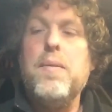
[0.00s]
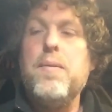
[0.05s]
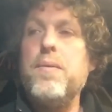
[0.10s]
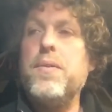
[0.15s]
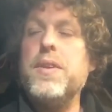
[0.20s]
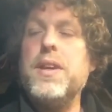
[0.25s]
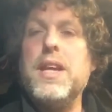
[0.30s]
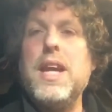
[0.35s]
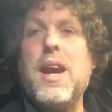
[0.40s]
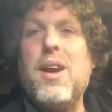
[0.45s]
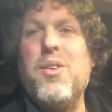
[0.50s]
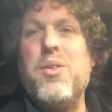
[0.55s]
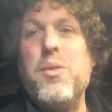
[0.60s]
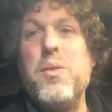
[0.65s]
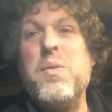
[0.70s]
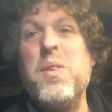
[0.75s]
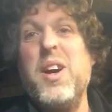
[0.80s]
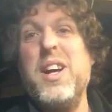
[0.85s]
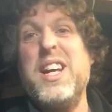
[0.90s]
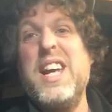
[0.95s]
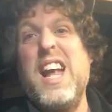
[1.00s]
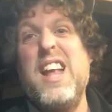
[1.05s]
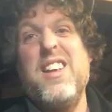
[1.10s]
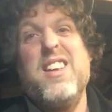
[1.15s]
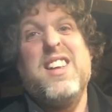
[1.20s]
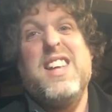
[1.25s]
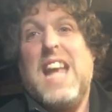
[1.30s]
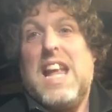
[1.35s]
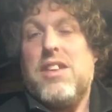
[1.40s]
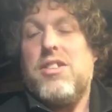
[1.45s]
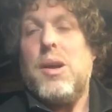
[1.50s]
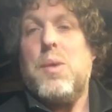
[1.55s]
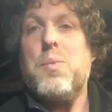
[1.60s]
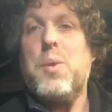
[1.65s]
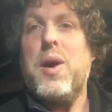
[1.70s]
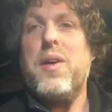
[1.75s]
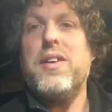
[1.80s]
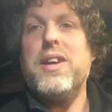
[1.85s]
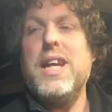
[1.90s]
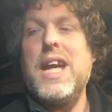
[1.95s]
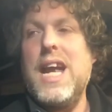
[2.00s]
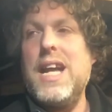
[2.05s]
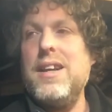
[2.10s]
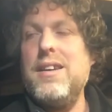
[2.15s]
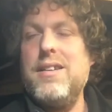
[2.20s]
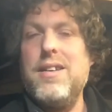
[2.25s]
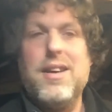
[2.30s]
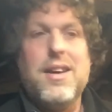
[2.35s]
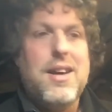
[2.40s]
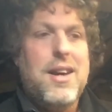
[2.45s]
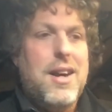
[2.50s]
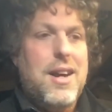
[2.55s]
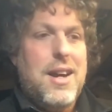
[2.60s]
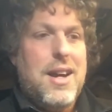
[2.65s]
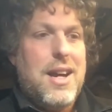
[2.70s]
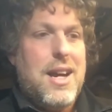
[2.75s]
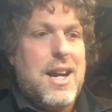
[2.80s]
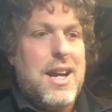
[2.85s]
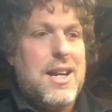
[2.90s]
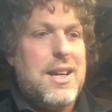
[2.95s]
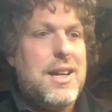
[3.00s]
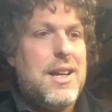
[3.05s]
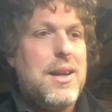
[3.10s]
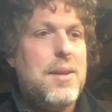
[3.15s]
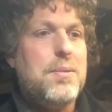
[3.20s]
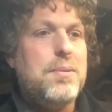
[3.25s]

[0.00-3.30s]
yeah, we might get somewhere in the end, and